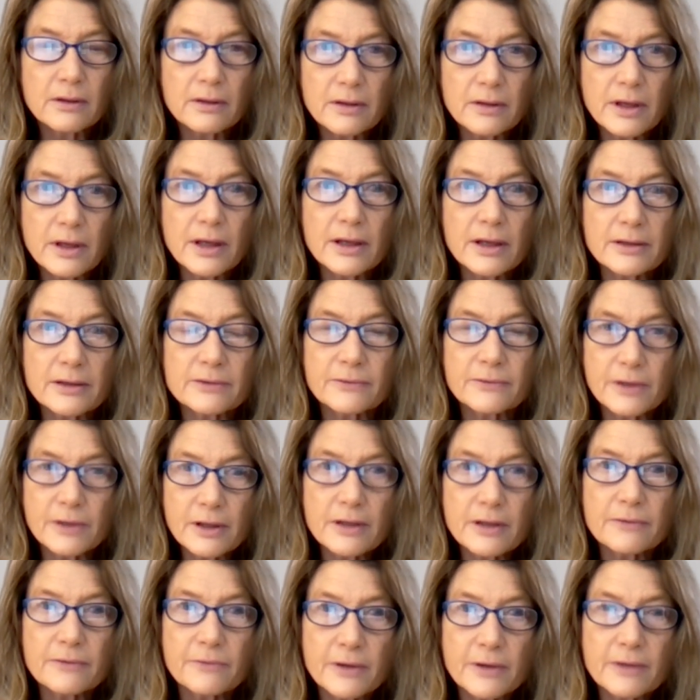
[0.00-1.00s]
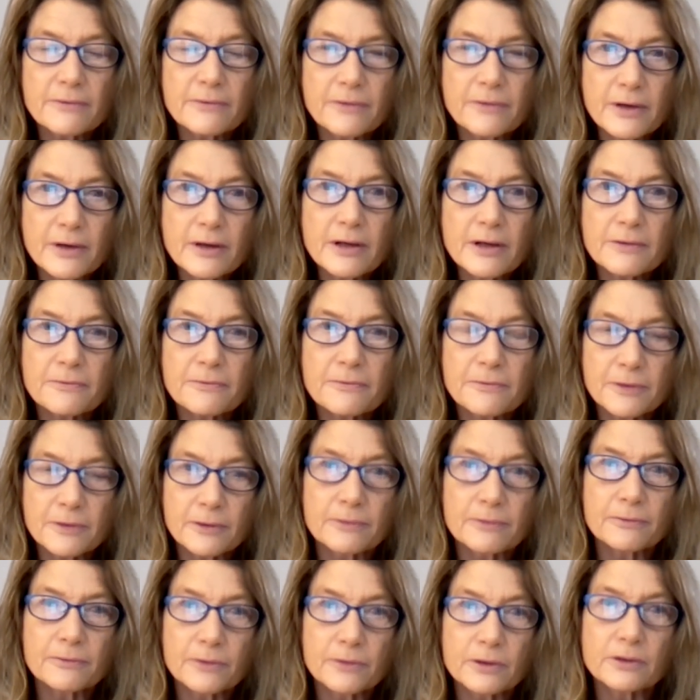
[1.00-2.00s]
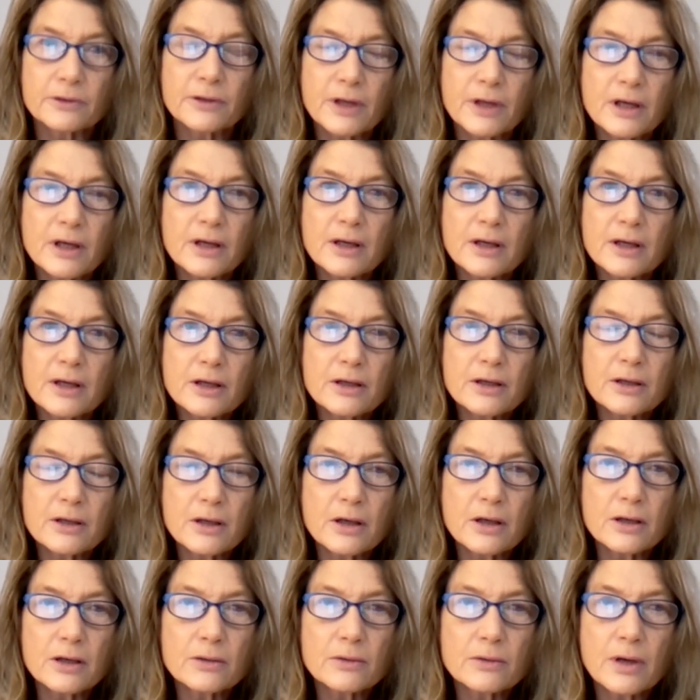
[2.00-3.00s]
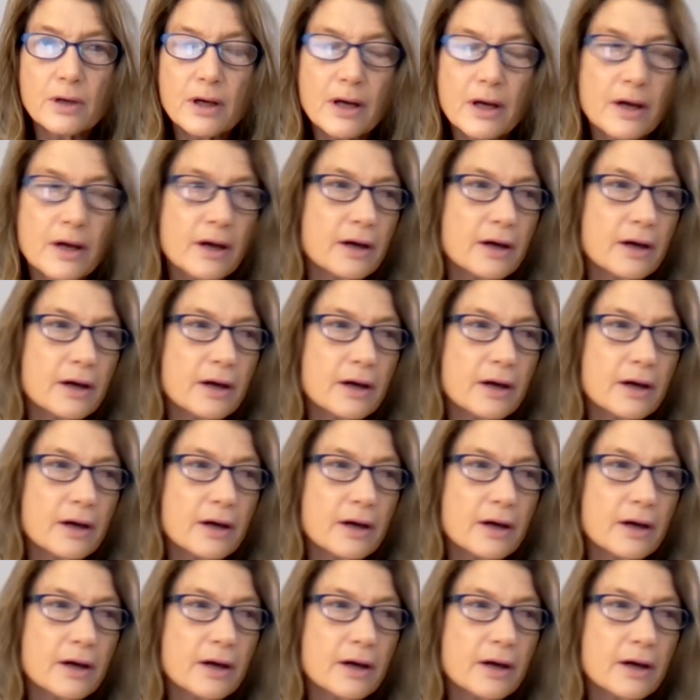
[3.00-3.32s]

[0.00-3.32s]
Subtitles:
yes, very, very, very fearful, you know.